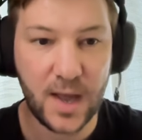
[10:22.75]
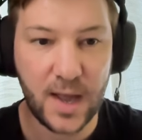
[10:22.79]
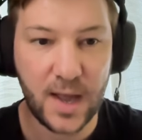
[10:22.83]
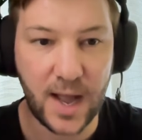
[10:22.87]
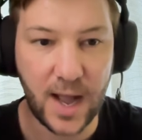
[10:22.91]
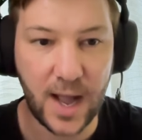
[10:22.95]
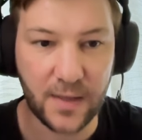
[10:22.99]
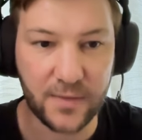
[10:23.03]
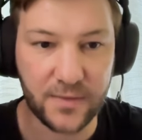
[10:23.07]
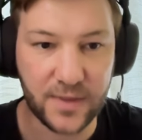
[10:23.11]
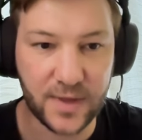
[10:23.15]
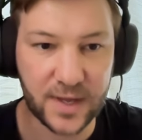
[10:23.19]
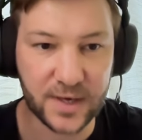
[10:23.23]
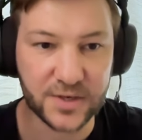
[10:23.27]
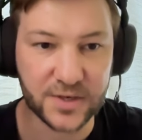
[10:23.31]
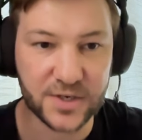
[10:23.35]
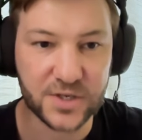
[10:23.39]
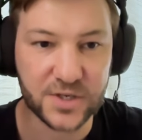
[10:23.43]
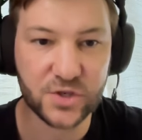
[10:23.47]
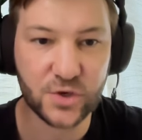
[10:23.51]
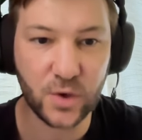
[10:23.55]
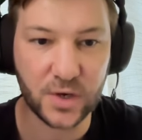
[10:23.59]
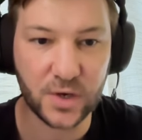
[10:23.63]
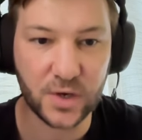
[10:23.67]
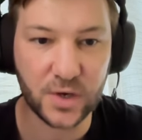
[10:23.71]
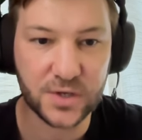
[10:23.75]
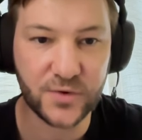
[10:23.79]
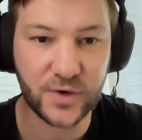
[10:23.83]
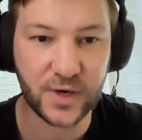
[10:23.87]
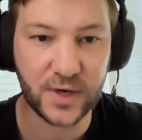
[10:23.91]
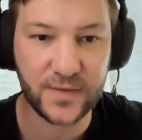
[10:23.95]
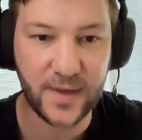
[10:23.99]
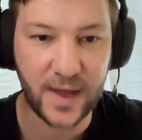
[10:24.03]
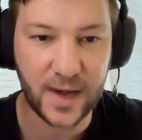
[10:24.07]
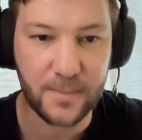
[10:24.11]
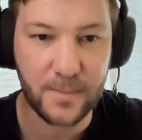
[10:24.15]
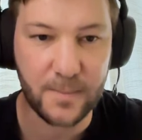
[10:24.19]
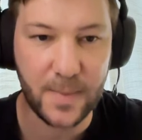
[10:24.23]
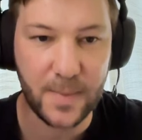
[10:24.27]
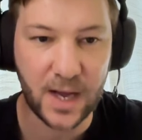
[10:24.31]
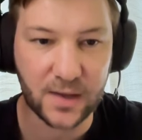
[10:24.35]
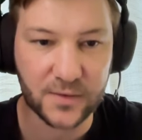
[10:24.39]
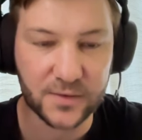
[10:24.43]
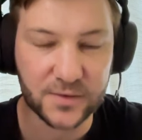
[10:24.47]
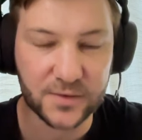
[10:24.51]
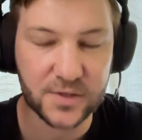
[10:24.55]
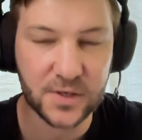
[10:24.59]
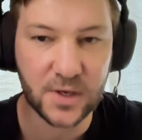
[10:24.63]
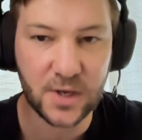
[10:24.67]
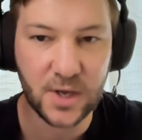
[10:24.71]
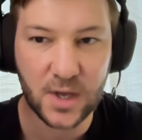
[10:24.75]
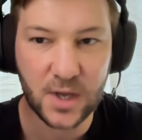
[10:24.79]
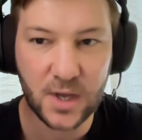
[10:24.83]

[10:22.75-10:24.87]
and then just transferring that amount